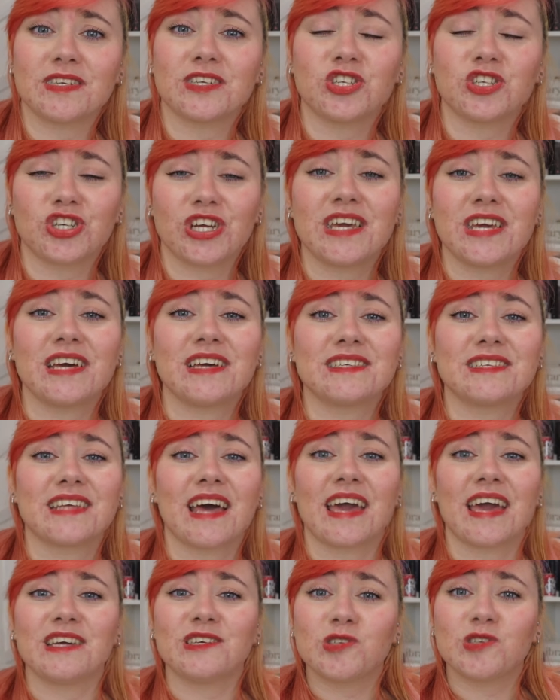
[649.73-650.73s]
she is
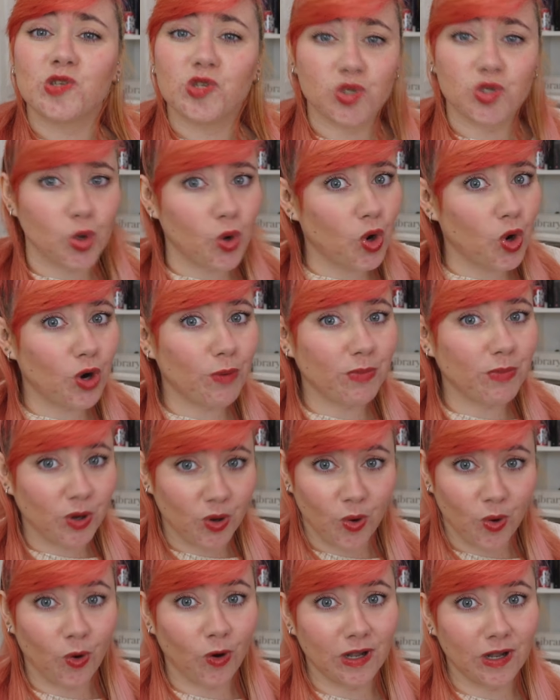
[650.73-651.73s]
a storm
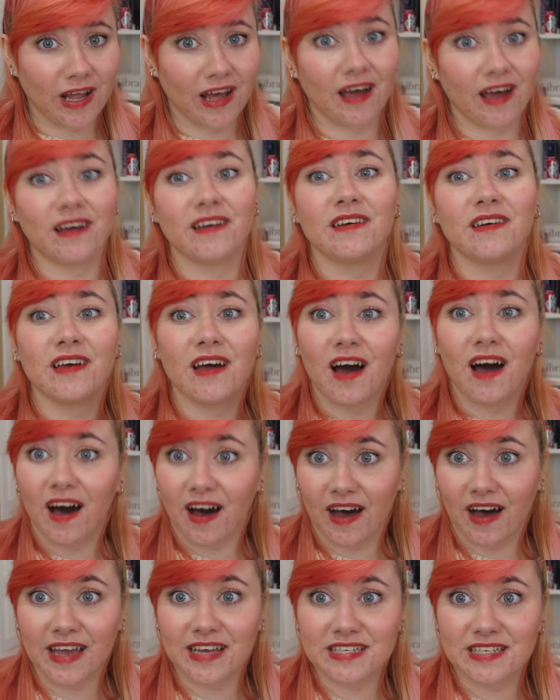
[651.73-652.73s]
caller
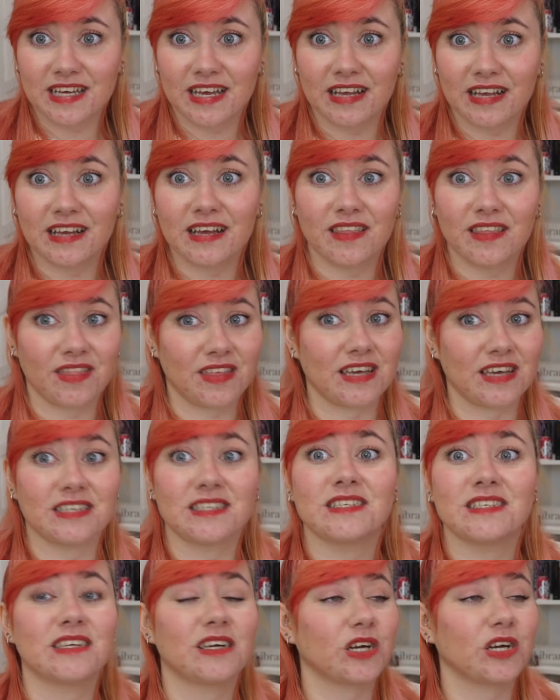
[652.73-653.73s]
hiding
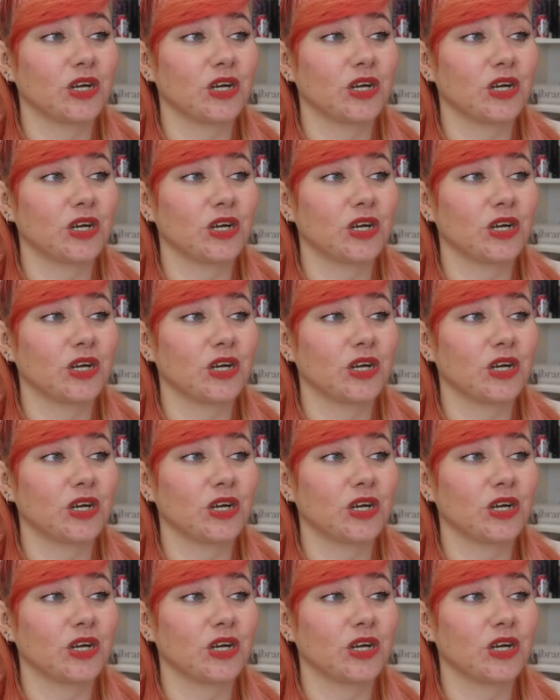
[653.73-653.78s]
this